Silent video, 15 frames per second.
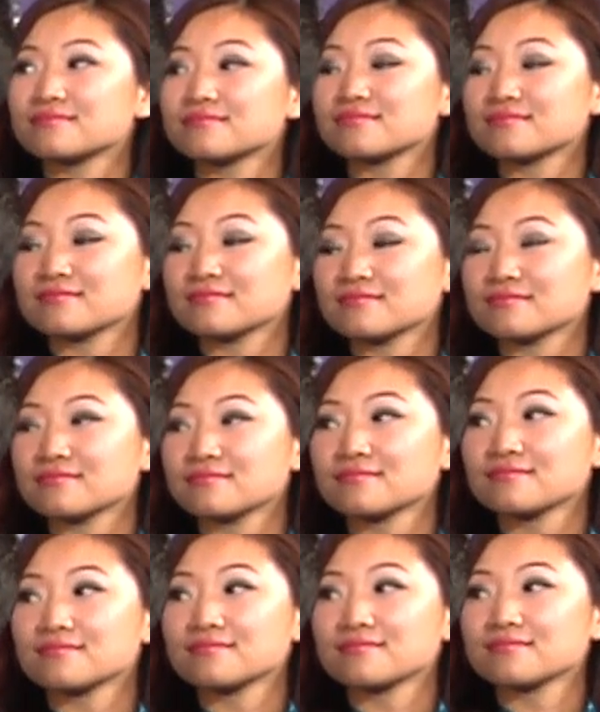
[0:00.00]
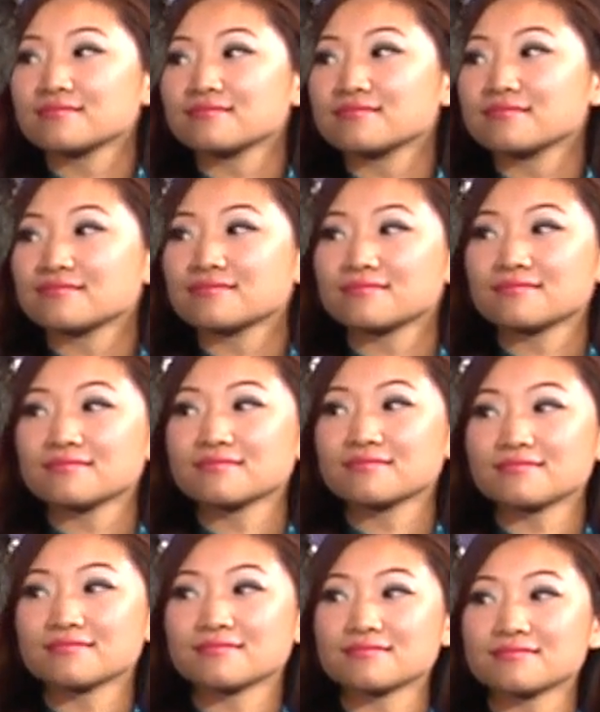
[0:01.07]

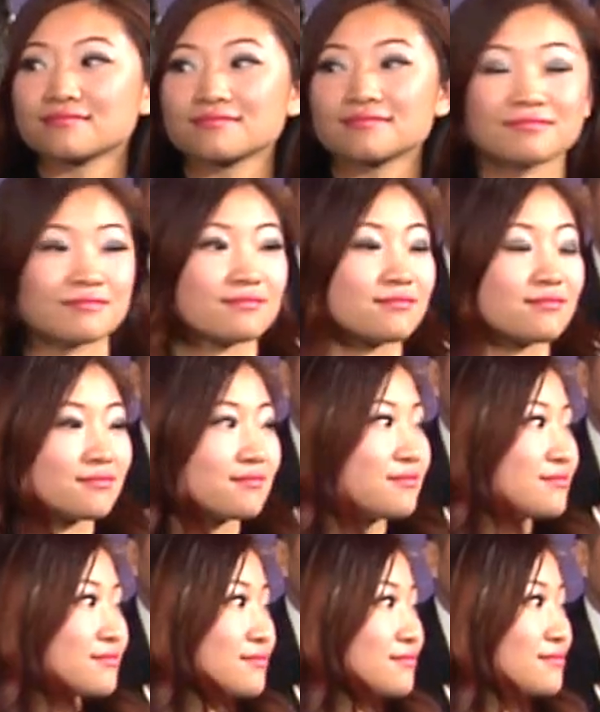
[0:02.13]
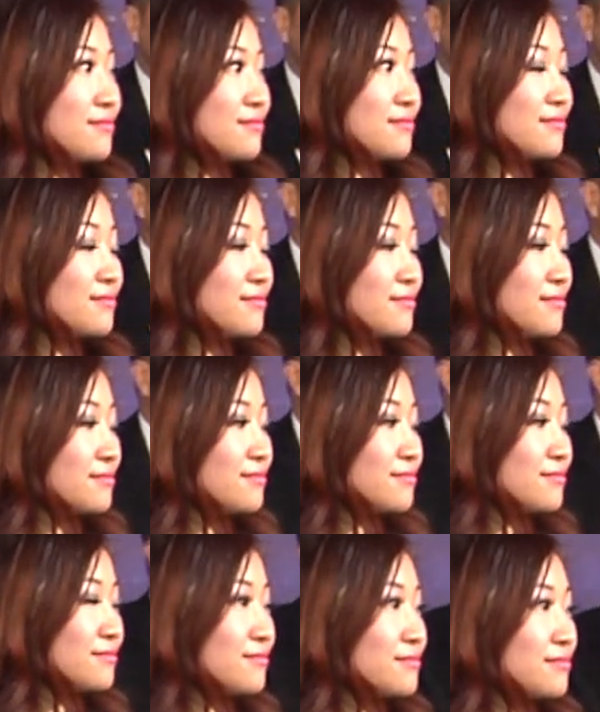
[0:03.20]

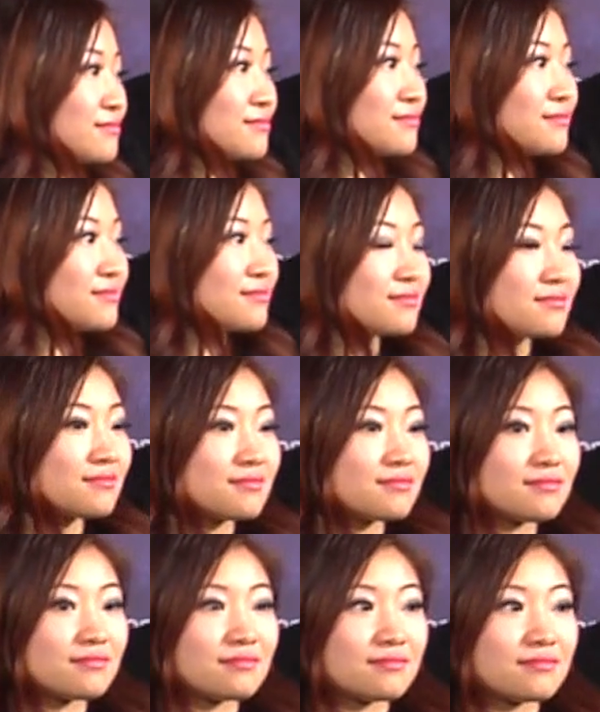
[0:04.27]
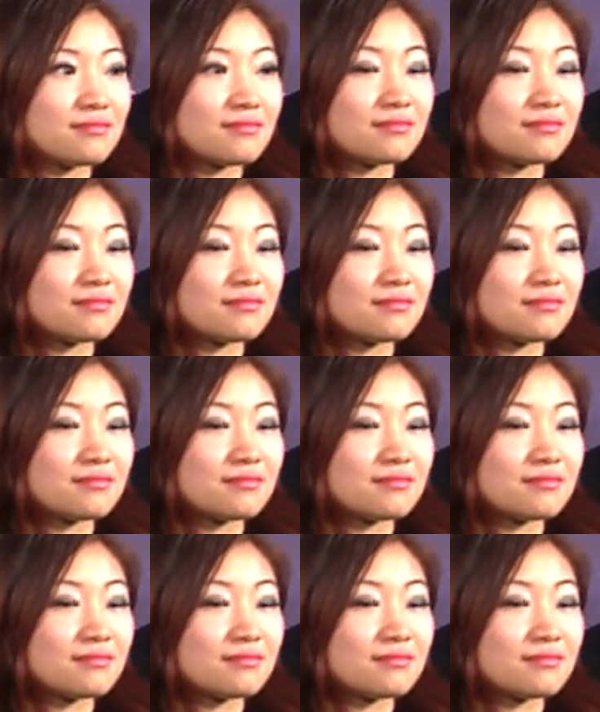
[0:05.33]
The person shown says nothing.